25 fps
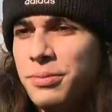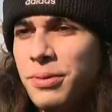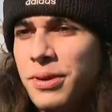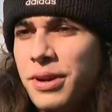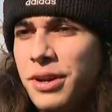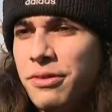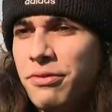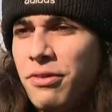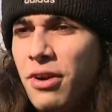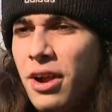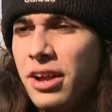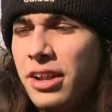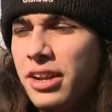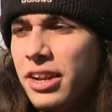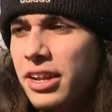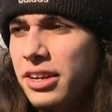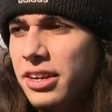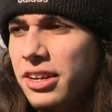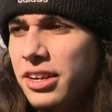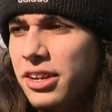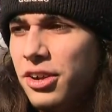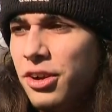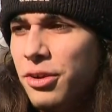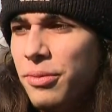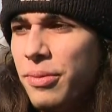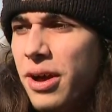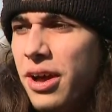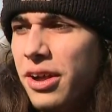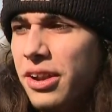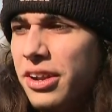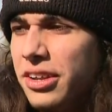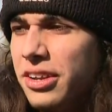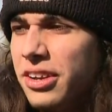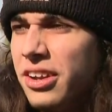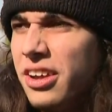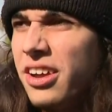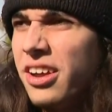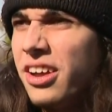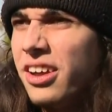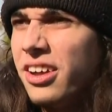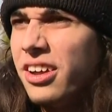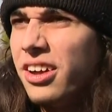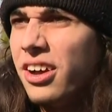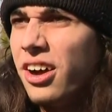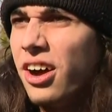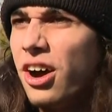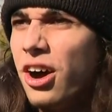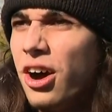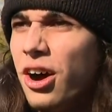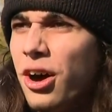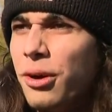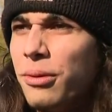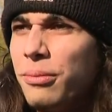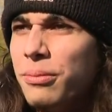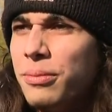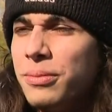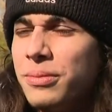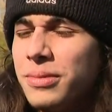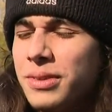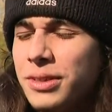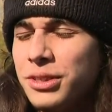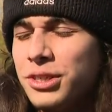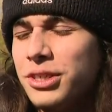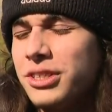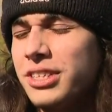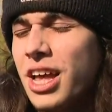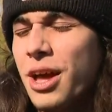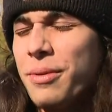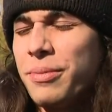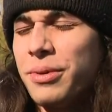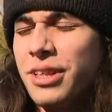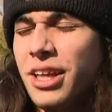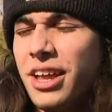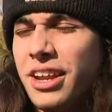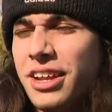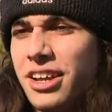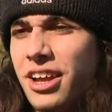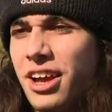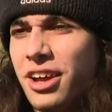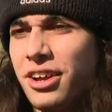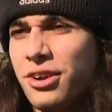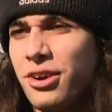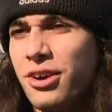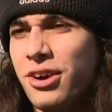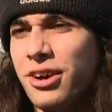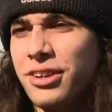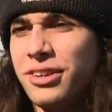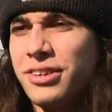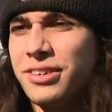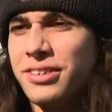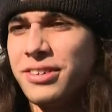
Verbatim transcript: pretty frightening to hear about it. Um, I'm just happy that he got caught.